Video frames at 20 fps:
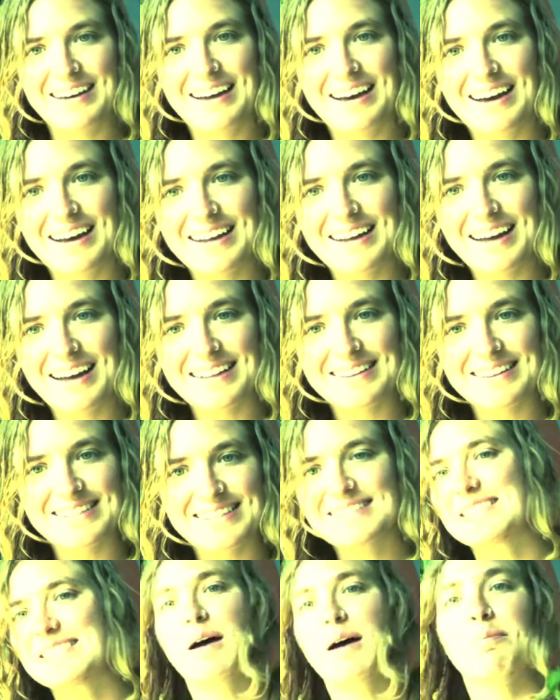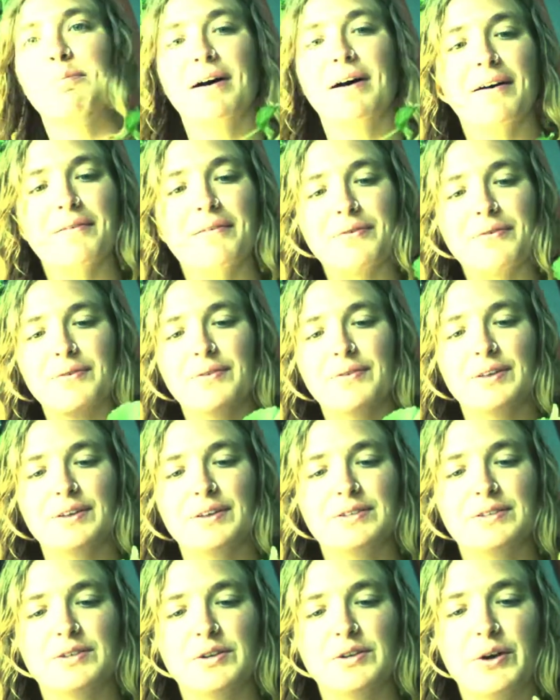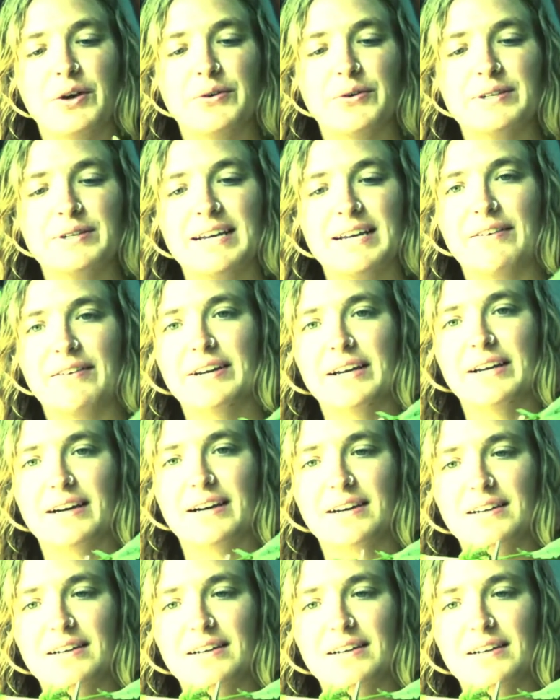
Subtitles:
cut at this above this node down here.